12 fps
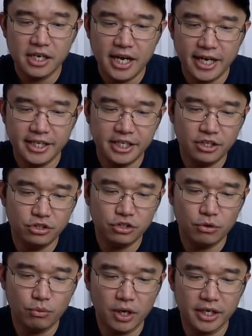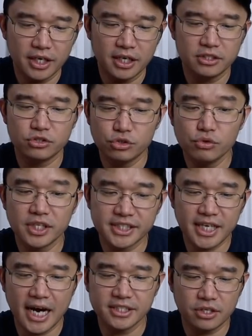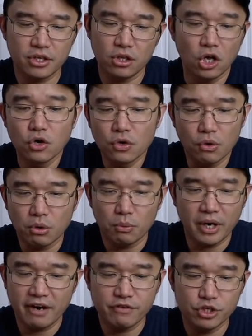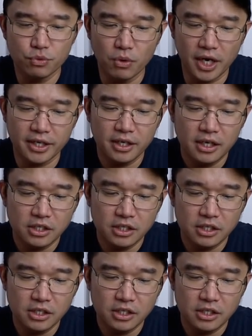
And here you could wanna do the size of the logo or whatever you want.